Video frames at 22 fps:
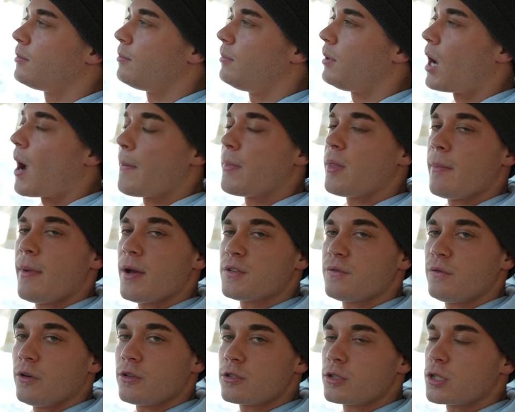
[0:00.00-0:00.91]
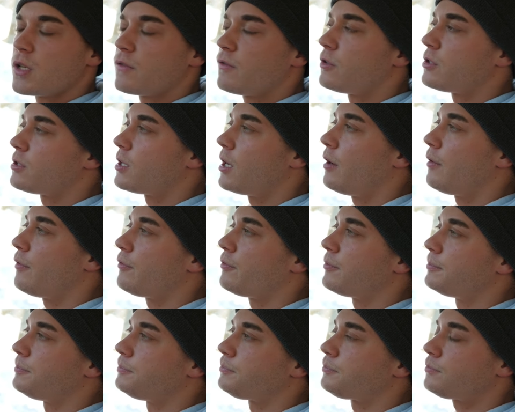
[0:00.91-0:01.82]
Become the best versions of yourself
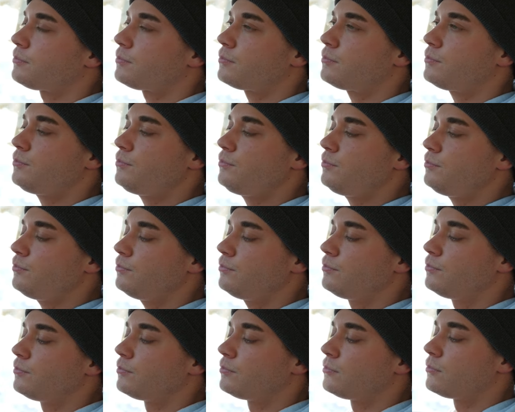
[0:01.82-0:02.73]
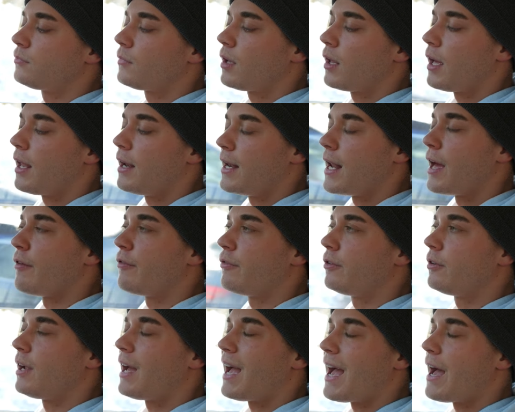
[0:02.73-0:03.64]
and never,